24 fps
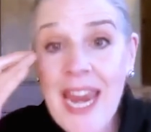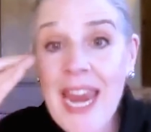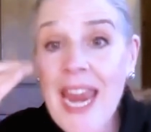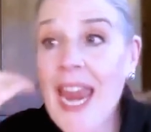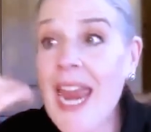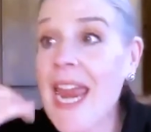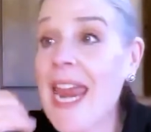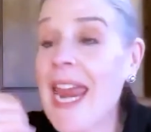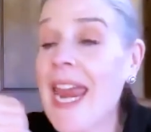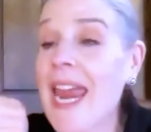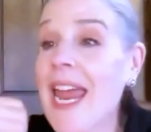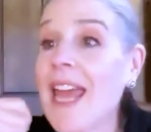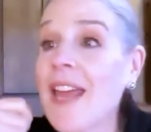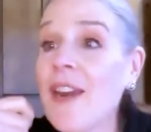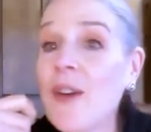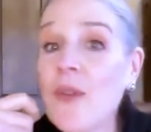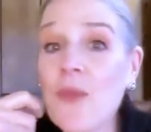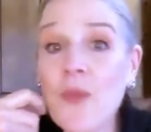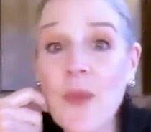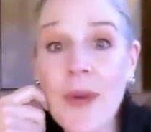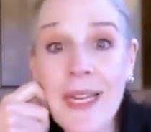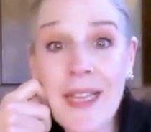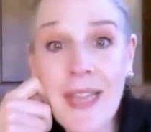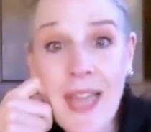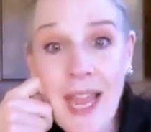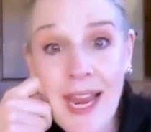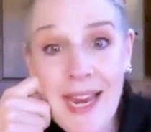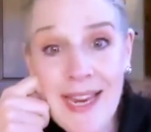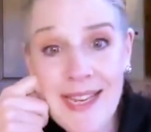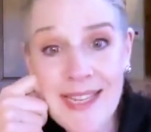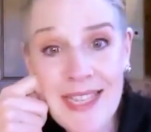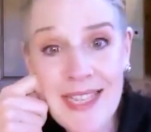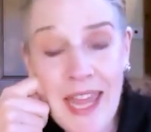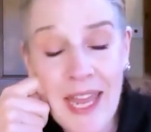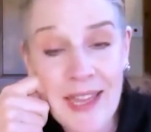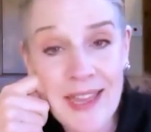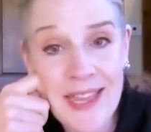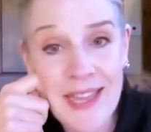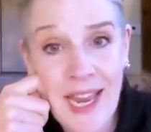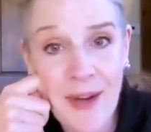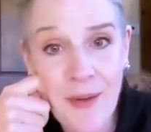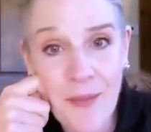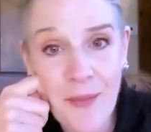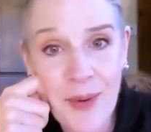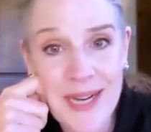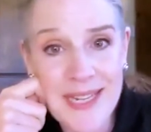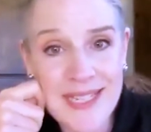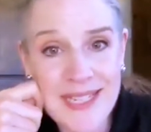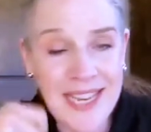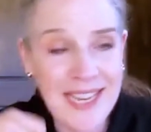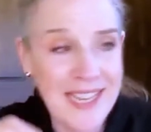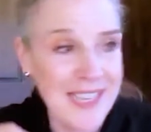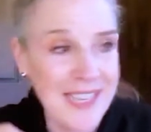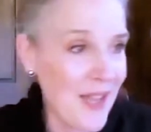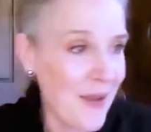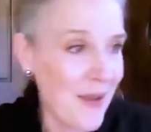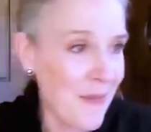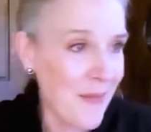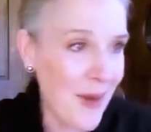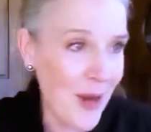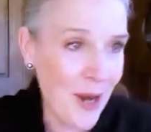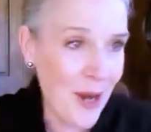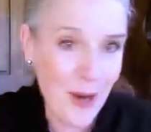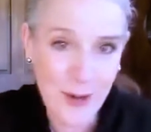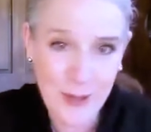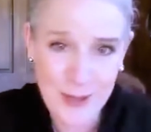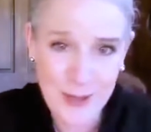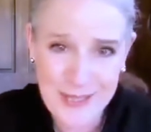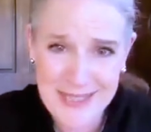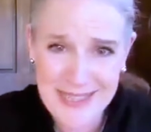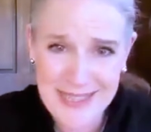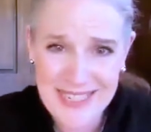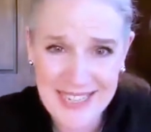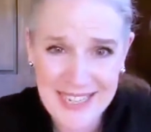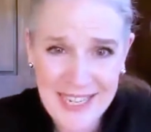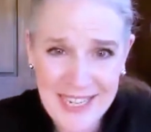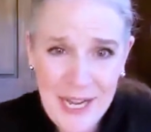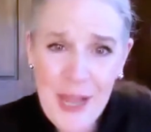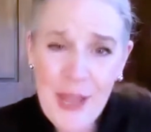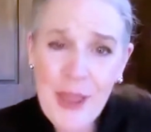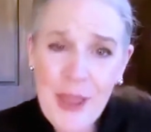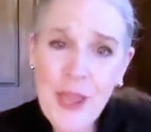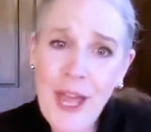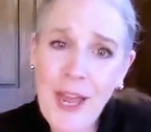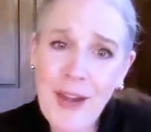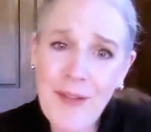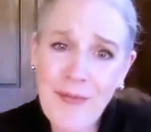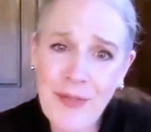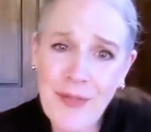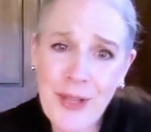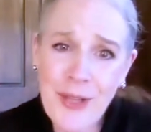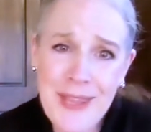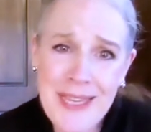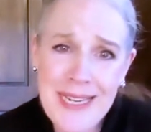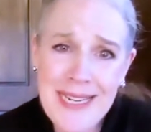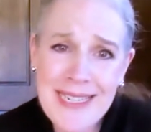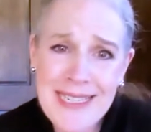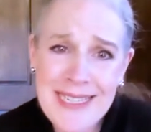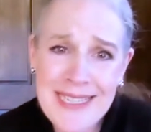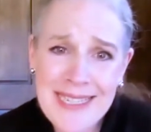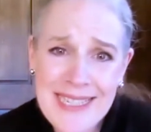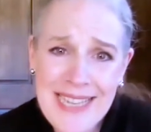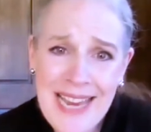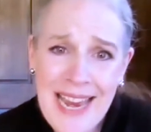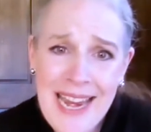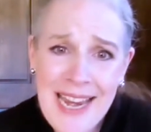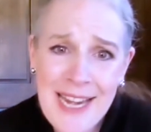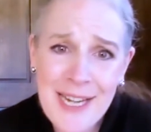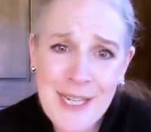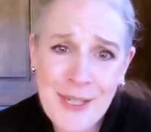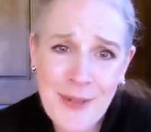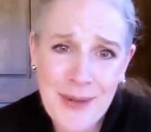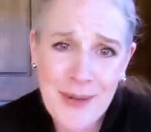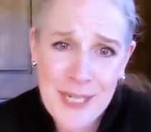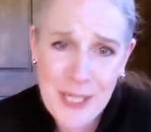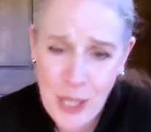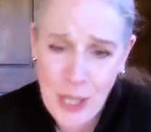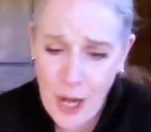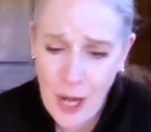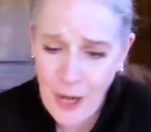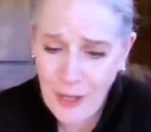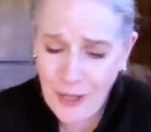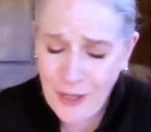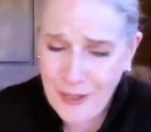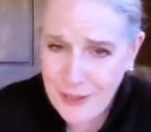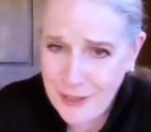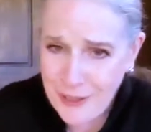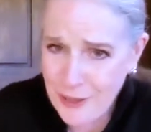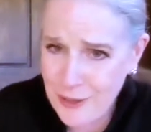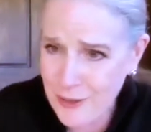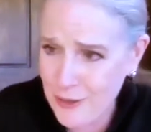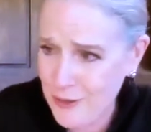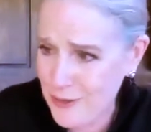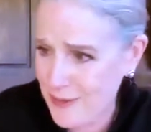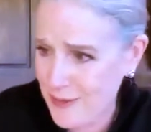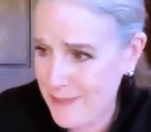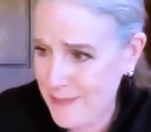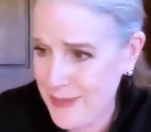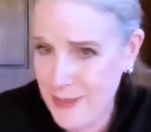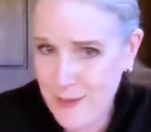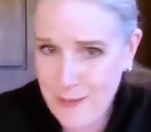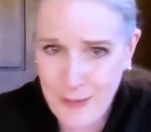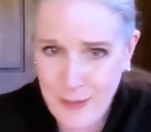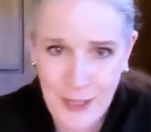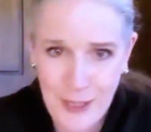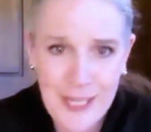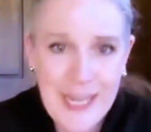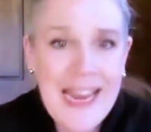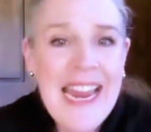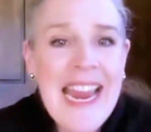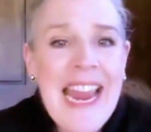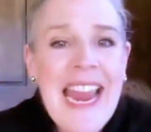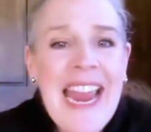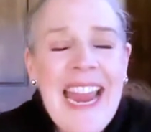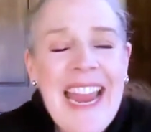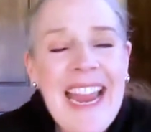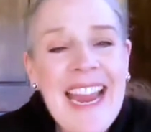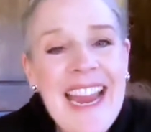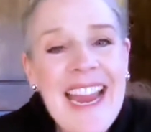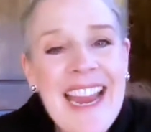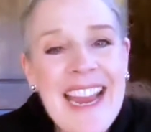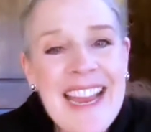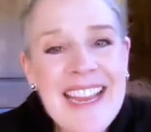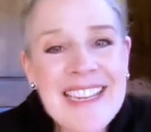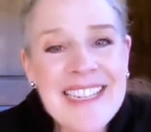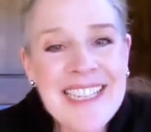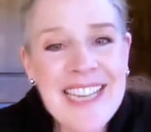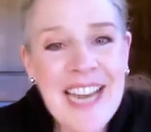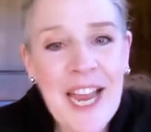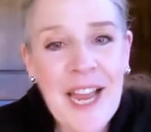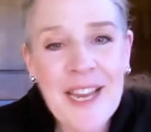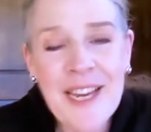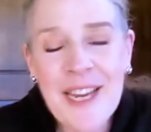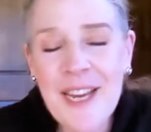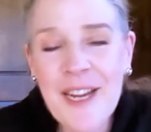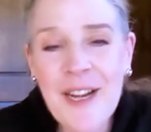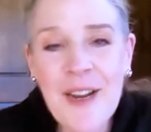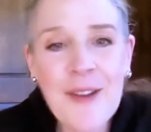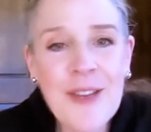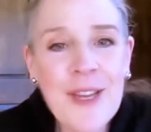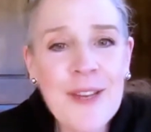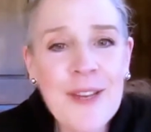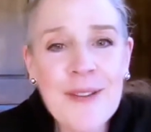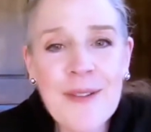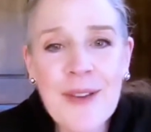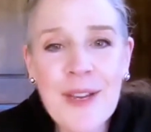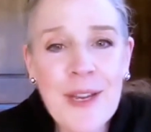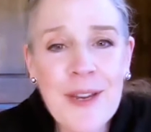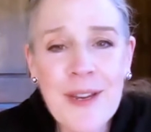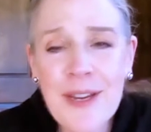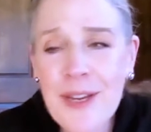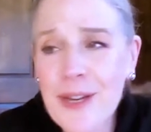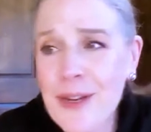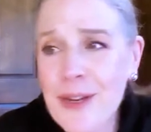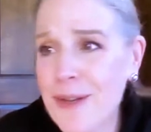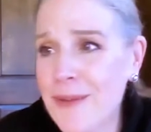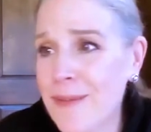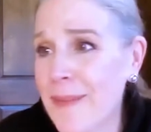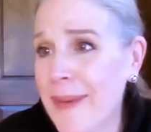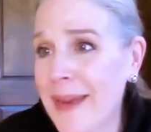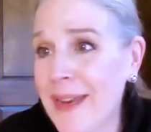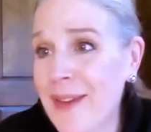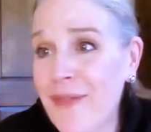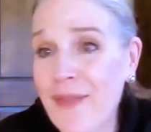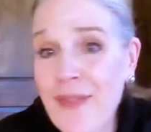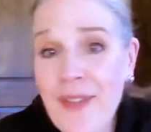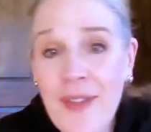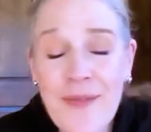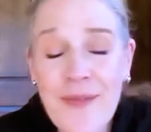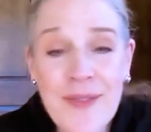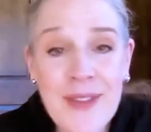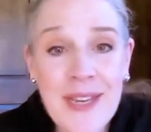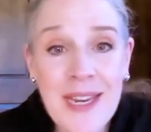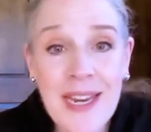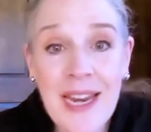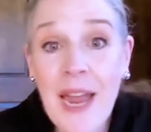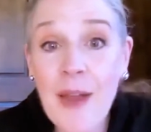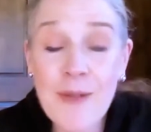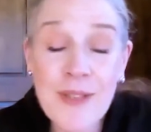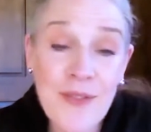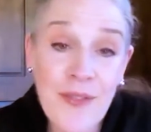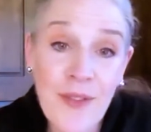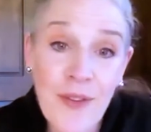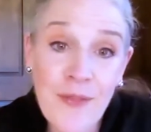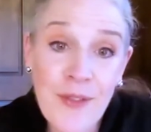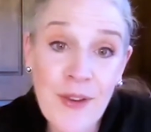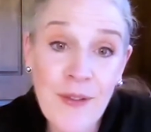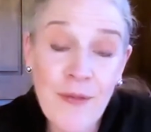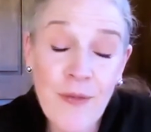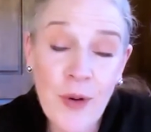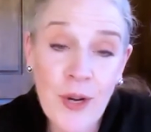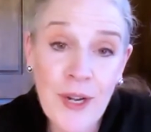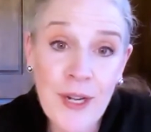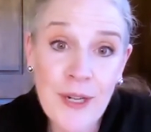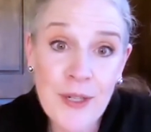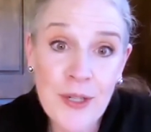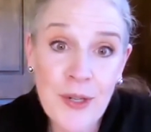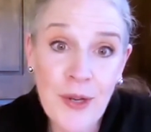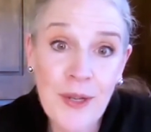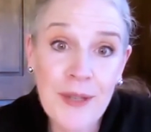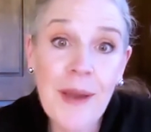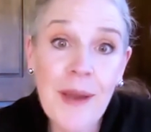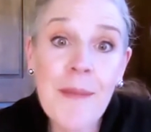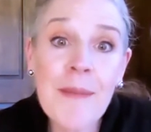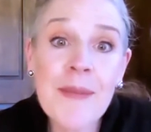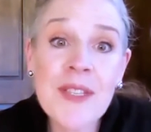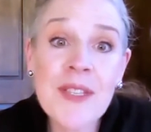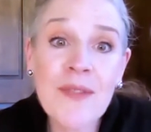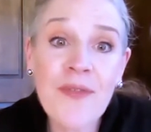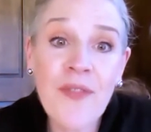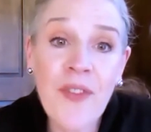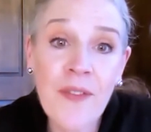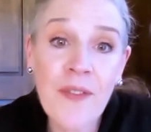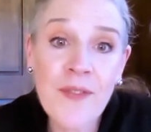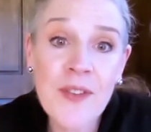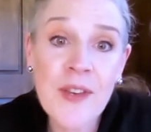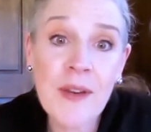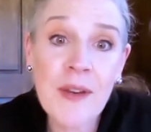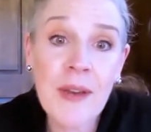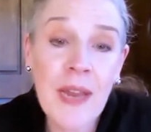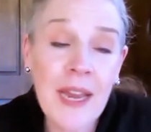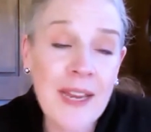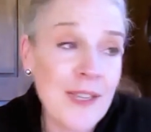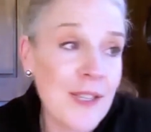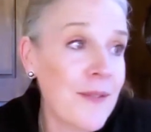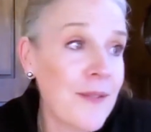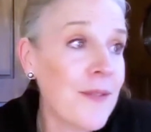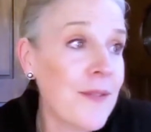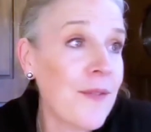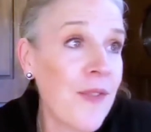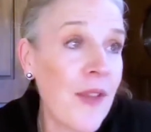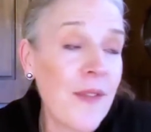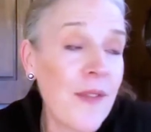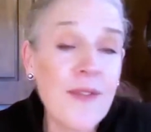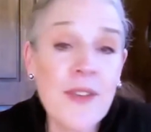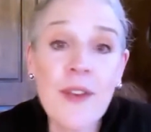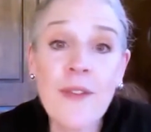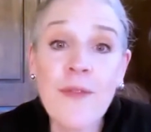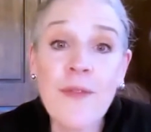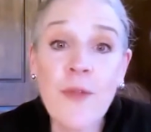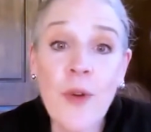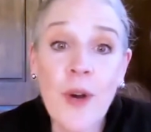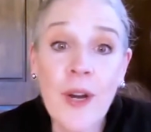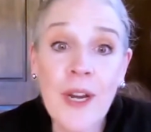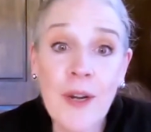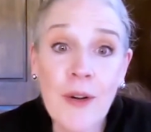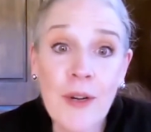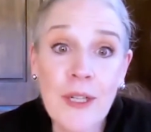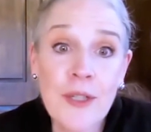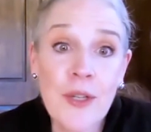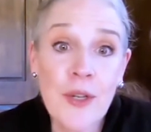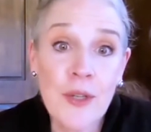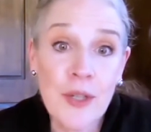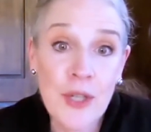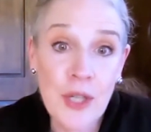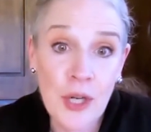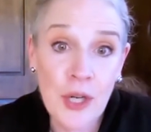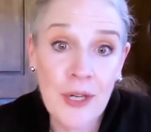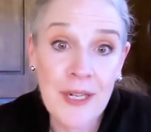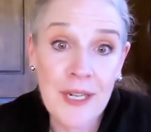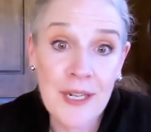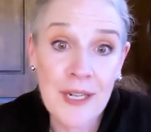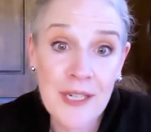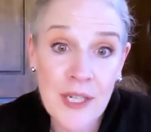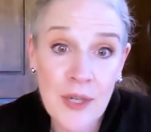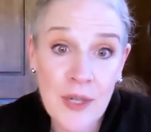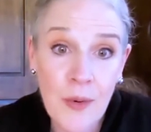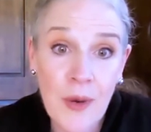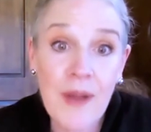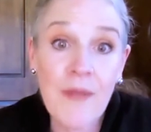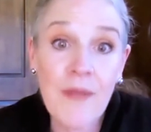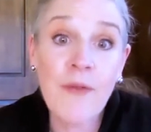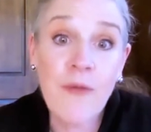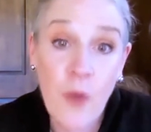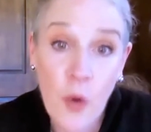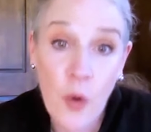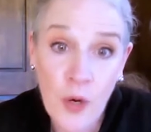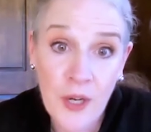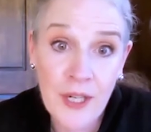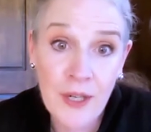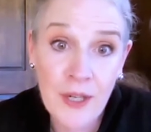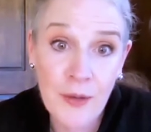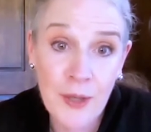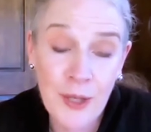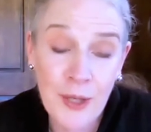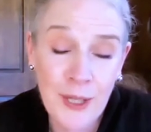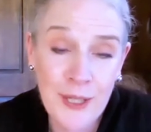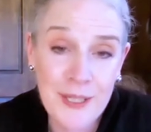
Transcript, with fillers: and realized that that wasn't the most thoughtful thing to say to a daughter who's miserable. And, uh, you know, you, you could be fifty. I was fifty-four years old. I was fifty. I, fifty-four-year-old who turned into a four-year-old